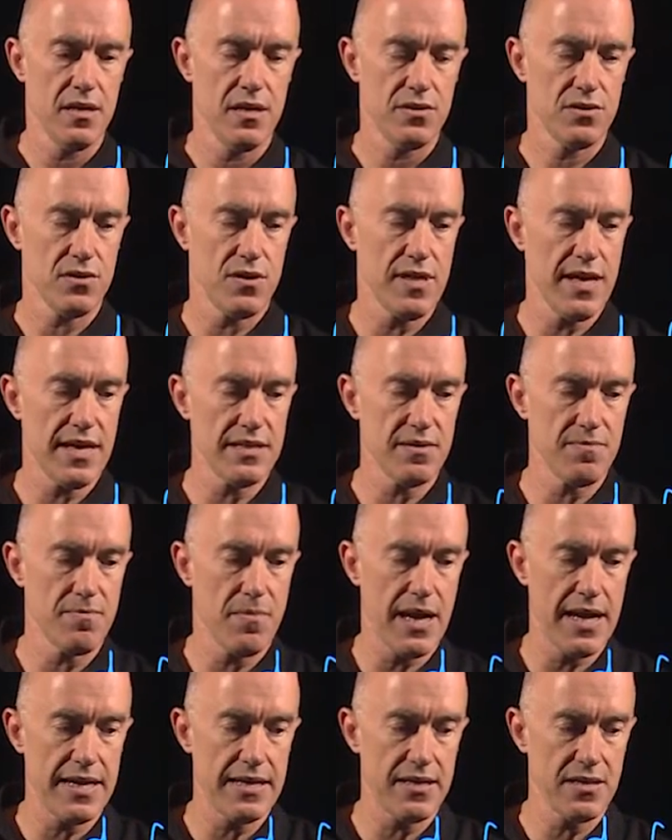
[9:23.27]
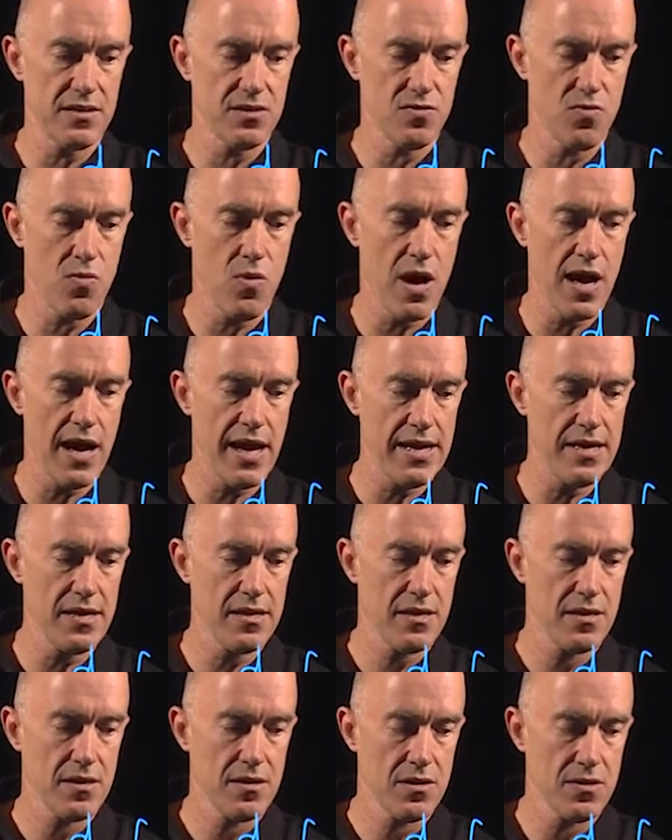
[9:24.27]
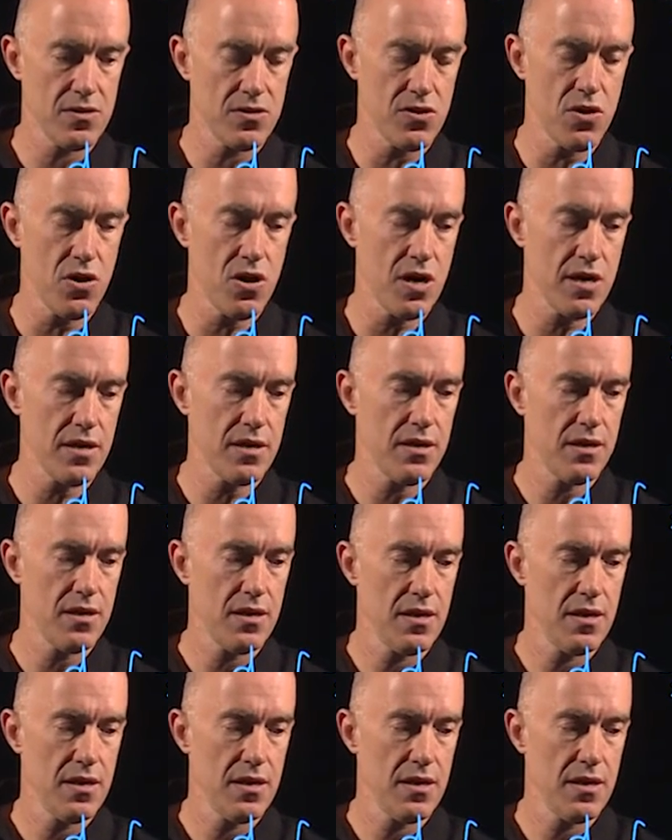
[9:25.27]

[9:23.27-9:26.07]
so that's minus y naught.